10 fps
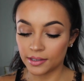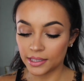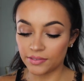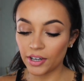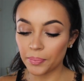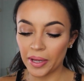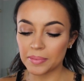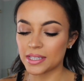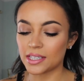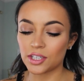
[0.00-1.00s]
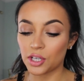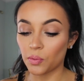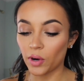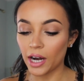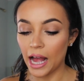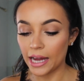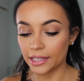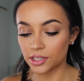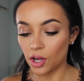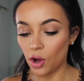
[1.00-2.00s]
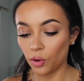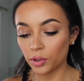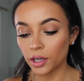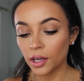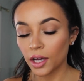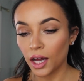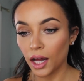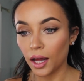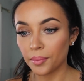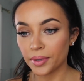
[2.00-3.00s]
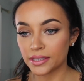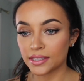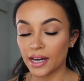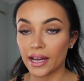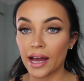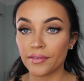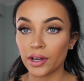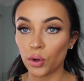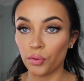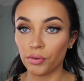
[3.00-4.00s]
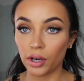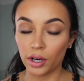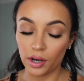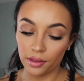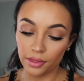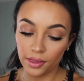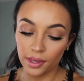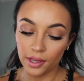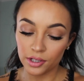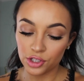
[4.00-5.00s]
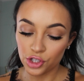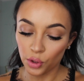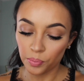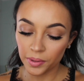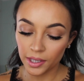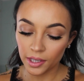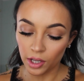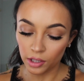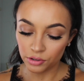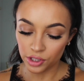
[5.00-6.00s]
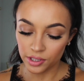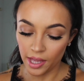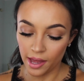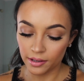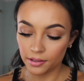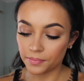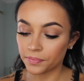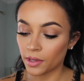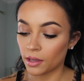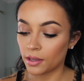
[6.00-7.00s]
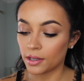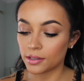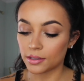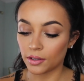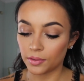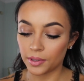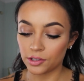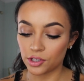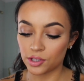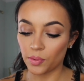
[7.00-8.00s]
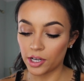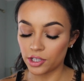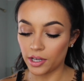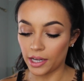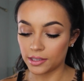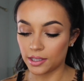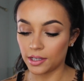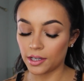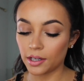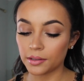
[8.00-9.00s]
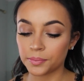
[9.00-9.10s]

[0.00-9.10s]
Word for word: It's very pigmented. You can wear it on its own, um, but today I have it over the Dopey Ultra Satin. So I'll just swatch it next to here.